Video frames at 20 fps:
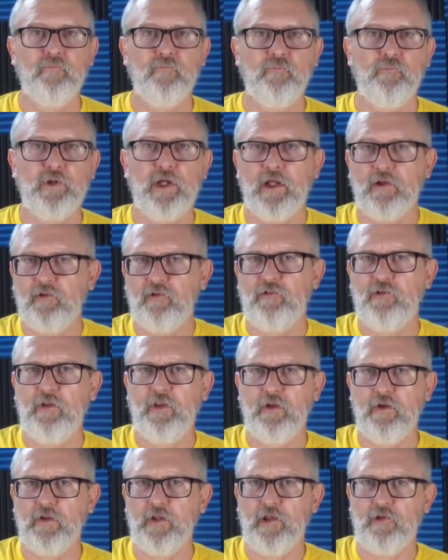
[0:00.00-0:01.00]
We got just a
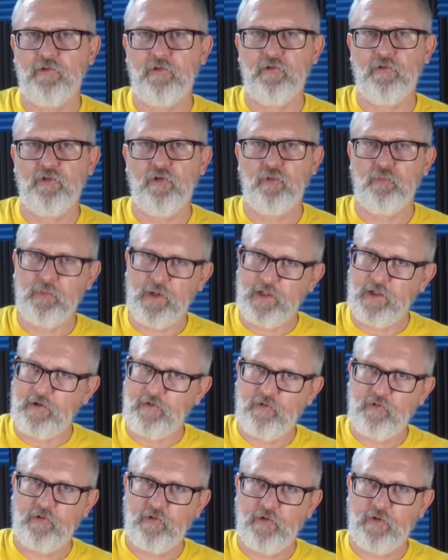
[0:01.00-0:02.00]
little less than 2
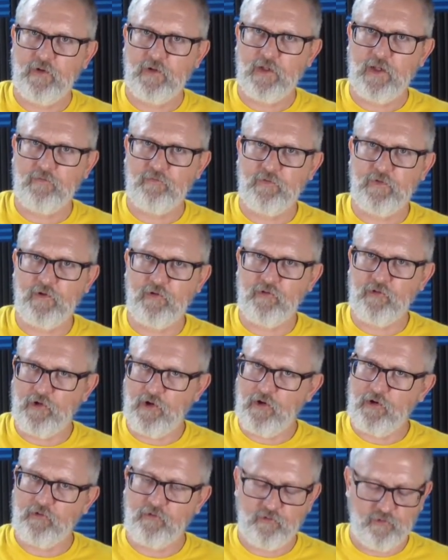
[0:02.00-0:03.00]
minutes left in the
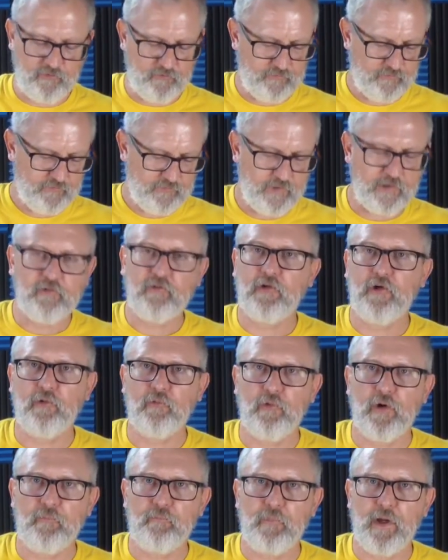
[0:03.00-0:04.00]
song, so let's get
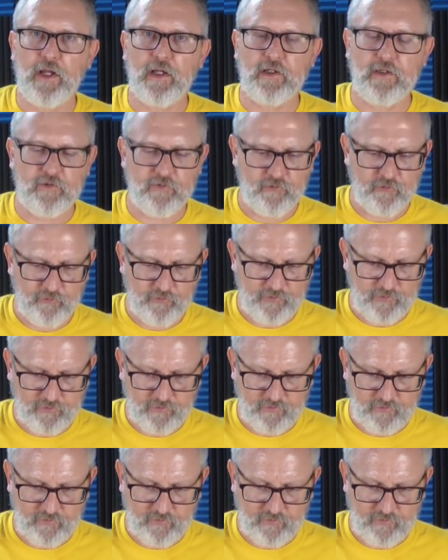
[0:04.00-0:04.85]
right back into it.